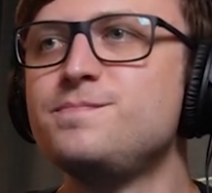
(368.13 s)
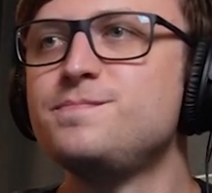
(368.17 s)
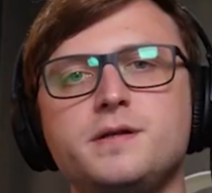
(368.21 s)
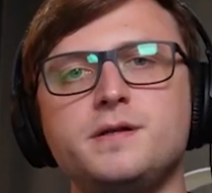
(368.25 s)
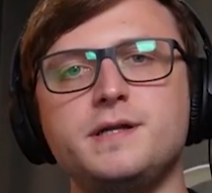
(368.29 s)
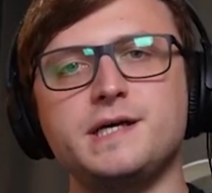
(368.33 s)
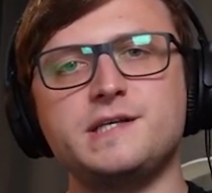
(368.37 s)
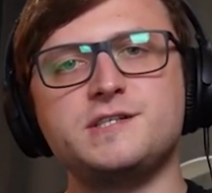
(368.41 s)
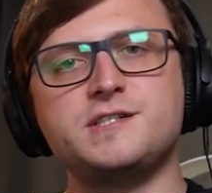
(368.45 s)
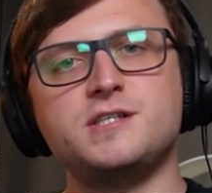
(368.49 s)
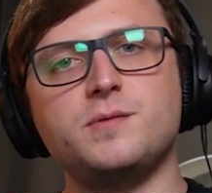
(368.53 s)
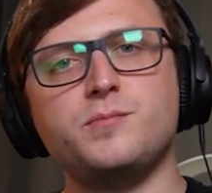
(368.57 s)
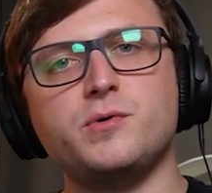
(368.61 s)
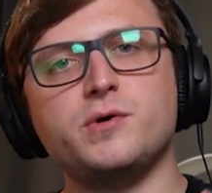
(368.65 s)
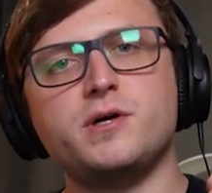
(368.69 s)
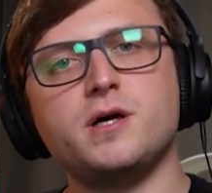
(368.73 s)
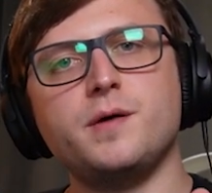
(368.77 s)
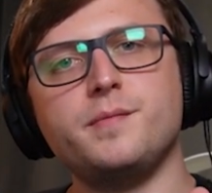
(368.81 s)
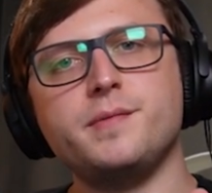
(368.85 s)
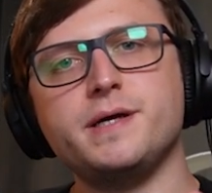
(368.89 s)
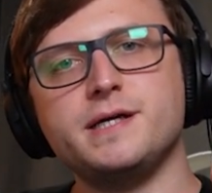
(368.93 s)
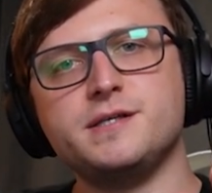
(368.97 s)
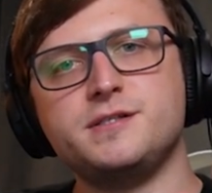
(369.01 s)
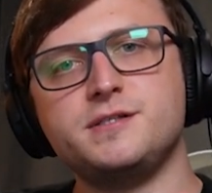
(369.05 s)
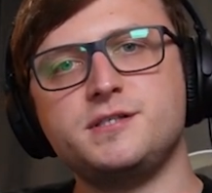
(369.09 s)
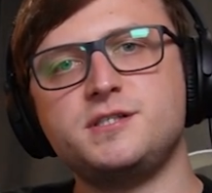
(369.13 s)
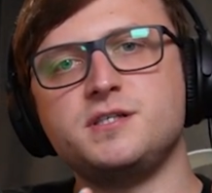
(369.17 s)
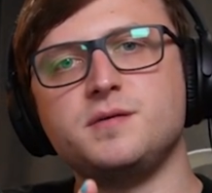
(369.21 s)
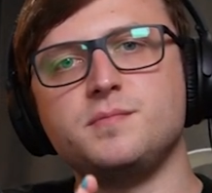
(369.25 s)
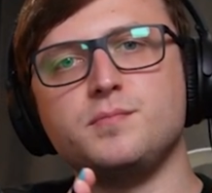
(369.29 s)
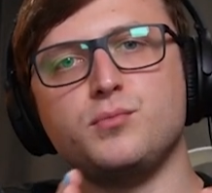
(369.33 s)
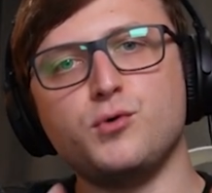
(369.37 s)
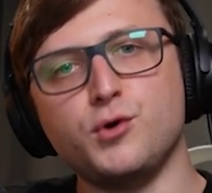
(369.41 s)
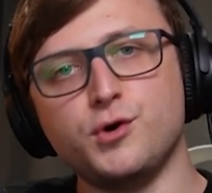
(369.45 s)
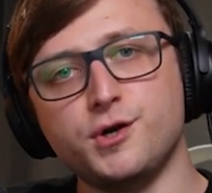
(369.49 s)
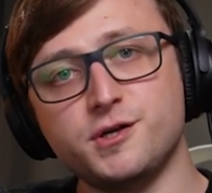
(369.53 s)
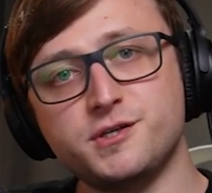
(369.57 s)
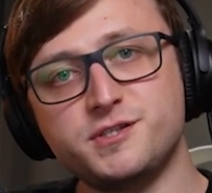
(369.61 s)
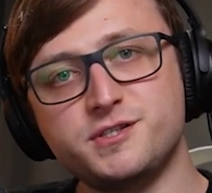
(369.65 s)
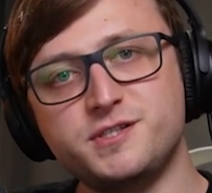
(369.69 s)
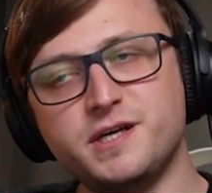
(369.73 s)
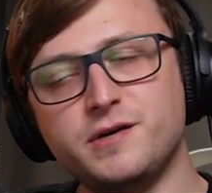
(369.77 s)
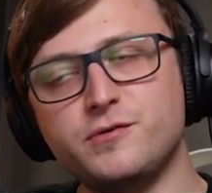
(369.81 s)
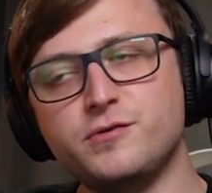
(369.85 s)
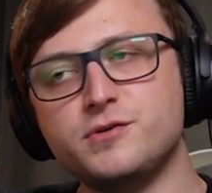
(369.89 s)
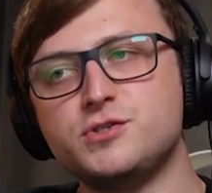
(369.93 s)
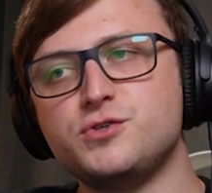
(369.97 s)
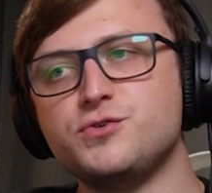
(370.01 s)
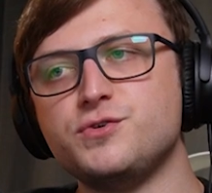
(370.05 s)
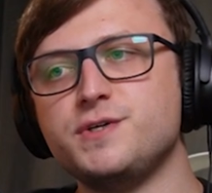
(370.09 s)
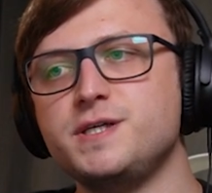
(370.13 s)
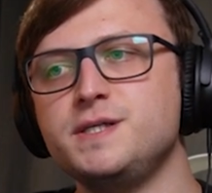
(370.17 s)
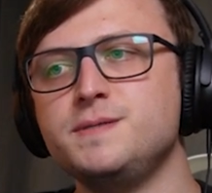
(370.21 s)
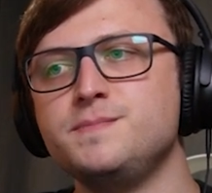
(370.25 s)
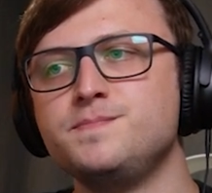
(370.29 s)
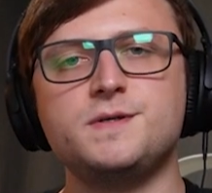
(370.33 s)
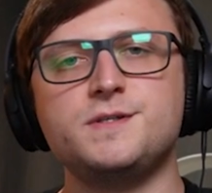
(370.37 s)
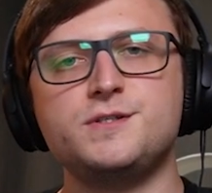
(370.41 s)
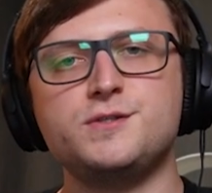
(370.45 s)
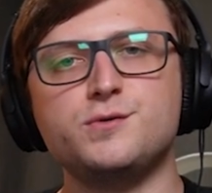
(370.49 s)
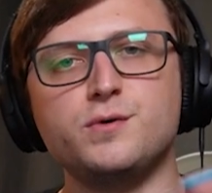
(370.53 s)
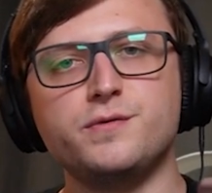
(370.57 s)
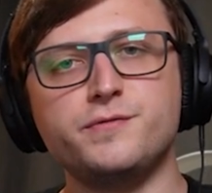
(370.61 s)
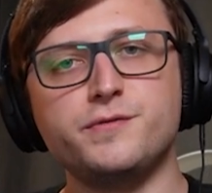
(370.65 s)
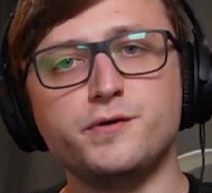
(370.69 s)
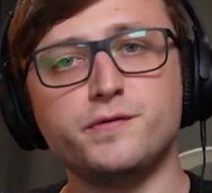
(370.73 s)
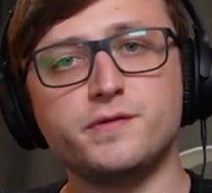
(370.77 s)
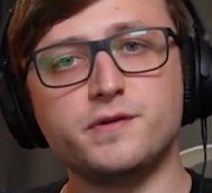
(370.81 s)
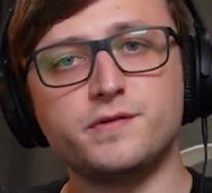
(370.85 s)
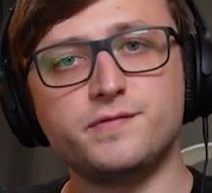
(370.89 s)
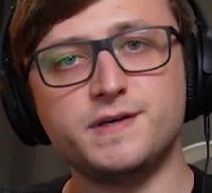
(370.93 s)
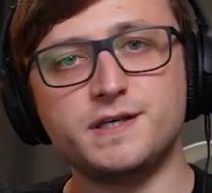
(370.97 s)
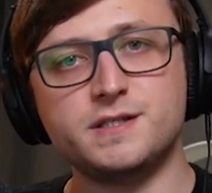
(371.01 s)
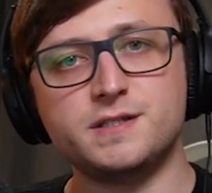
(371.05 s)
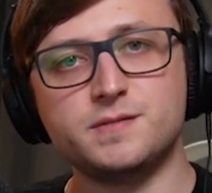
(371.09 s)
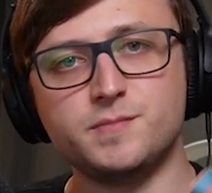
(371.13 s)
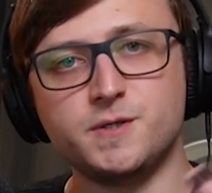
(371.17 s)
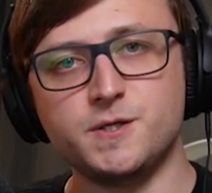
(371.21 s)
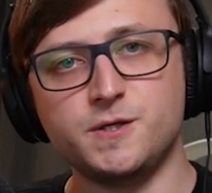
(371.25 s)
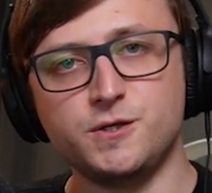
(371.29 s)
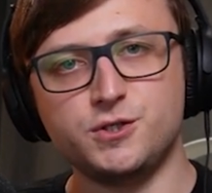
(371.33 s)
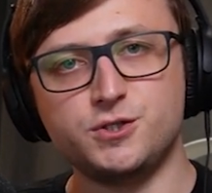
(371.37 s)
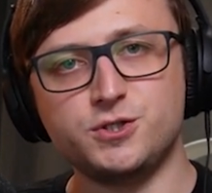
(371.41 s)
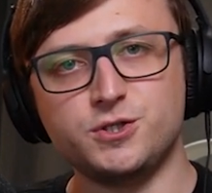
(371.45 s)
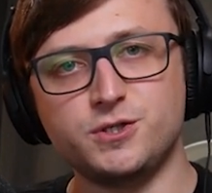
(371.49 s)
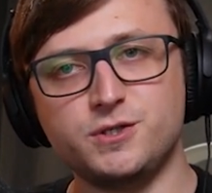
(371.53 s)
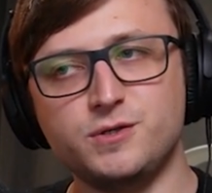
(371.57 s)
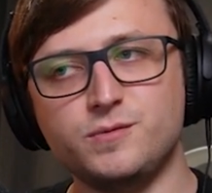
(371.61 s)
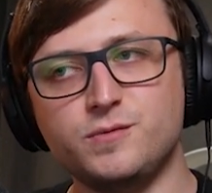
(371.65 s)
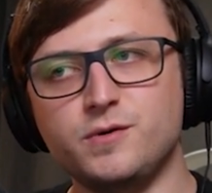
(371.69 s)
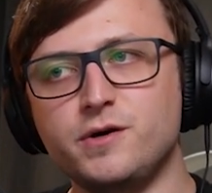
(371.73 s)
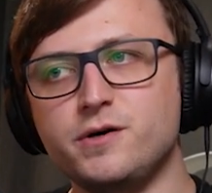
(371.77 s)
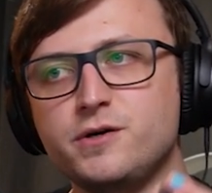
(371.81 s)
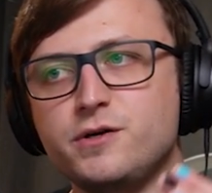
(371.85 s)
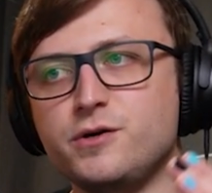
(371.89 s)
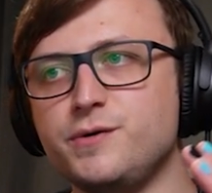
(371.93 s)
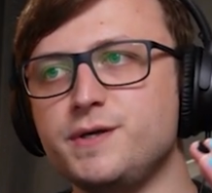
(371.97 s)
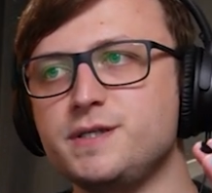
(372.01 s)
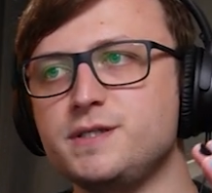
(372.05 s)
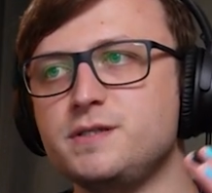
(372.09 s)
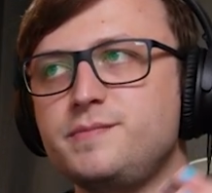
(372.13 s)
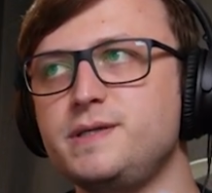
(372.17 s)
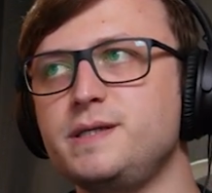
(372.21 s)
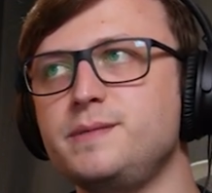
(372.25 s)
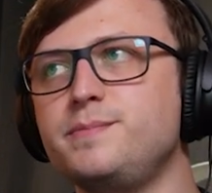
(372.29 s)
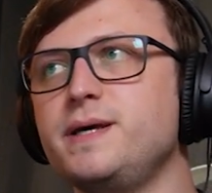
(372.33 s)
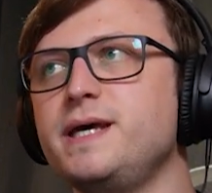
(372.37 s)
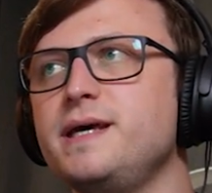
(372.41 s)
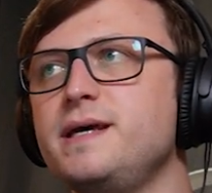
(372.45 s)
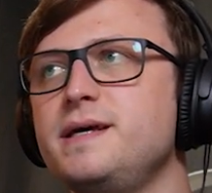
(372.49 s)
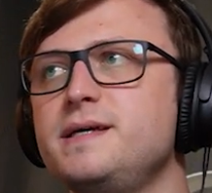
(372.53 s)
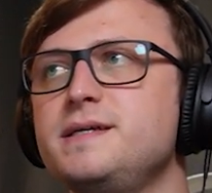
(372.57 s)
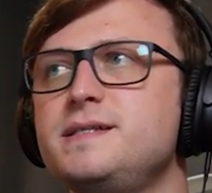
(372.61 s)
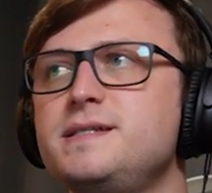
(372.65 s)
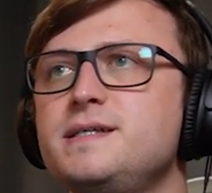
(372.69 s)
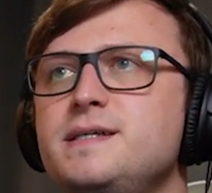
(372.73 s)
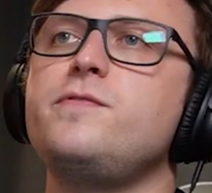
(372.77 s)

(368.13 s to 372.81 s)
Next up, we're coming into some product territory, so a few of the things I'm going to show you are going to be paid.